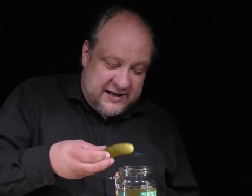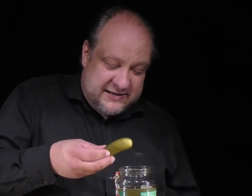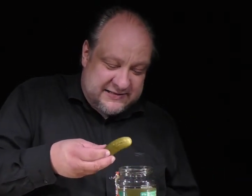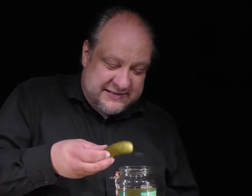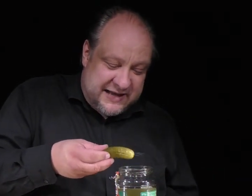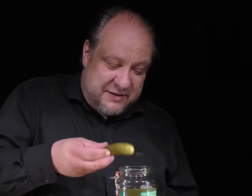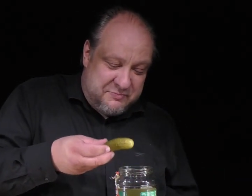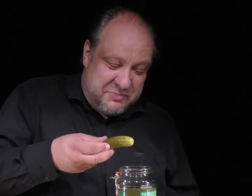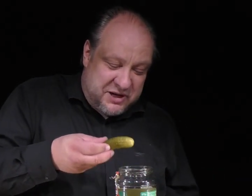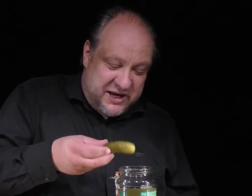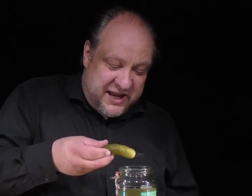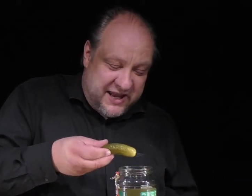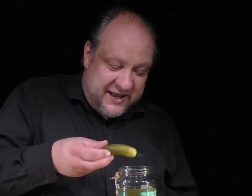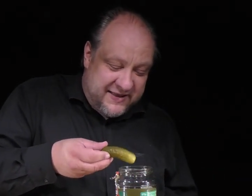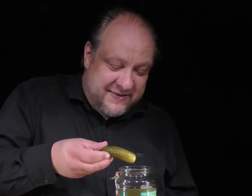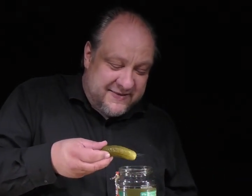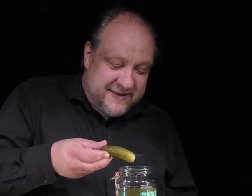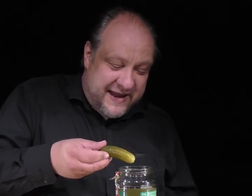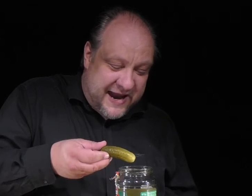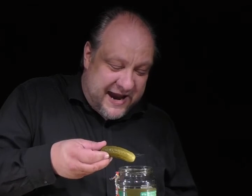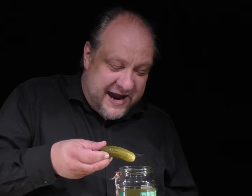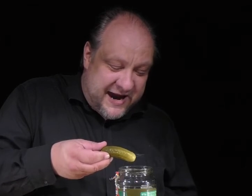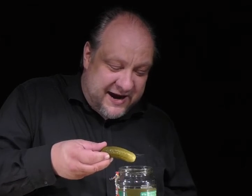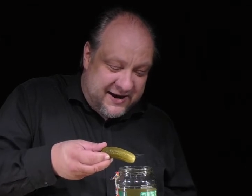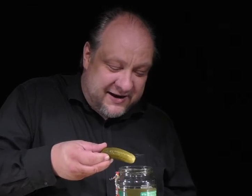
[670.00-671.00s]
somebody in
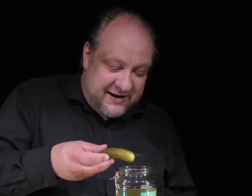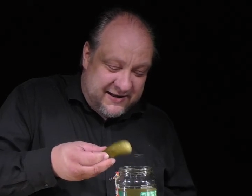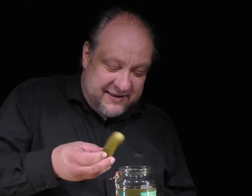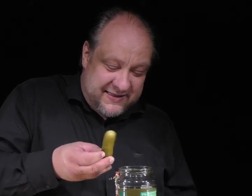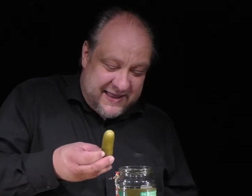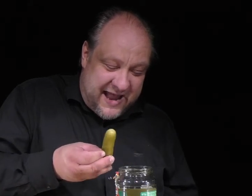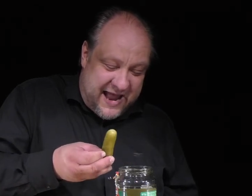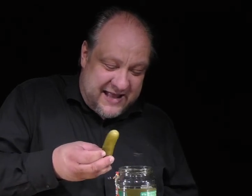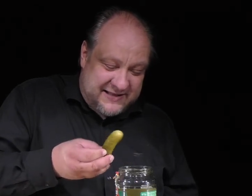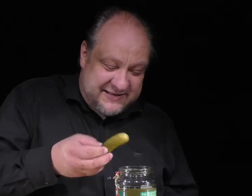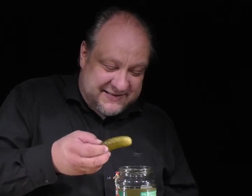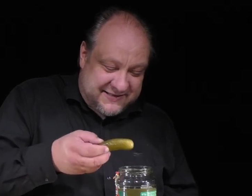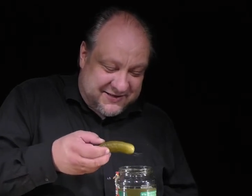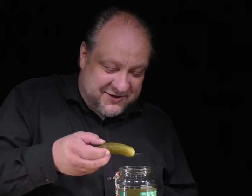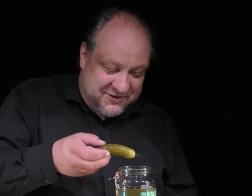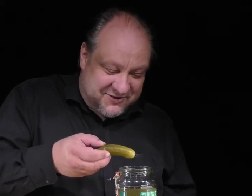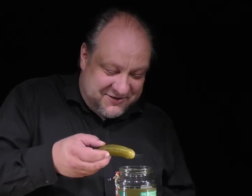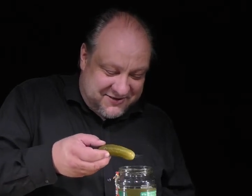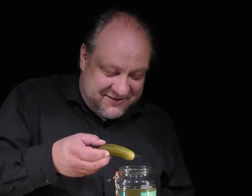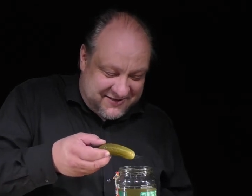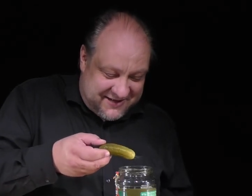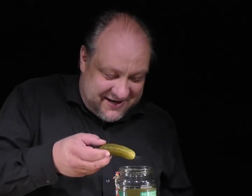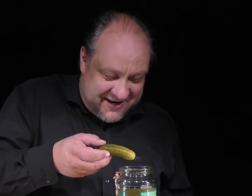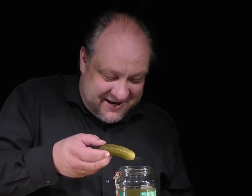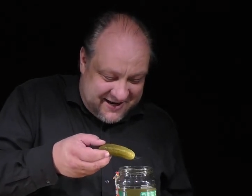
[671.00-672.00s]
there. That's
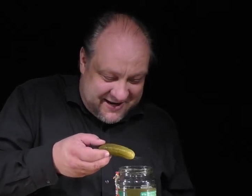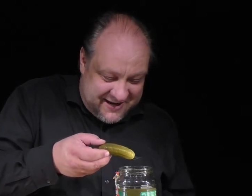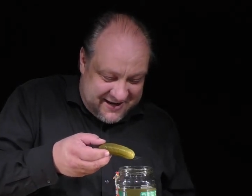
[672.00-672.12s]
good.